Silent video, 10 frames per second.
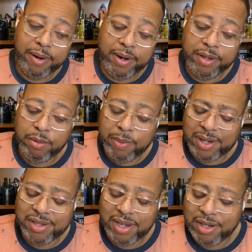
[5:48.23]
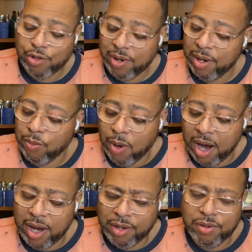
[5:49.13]
And you may say, Trey,
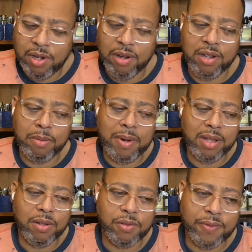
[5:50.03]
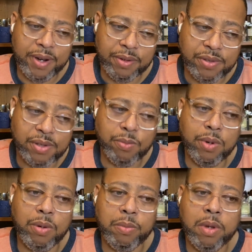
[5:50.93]
why are you talking about those fragrances?
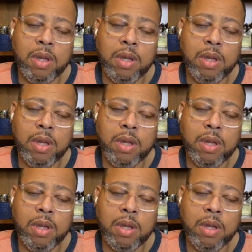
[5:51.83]
Well,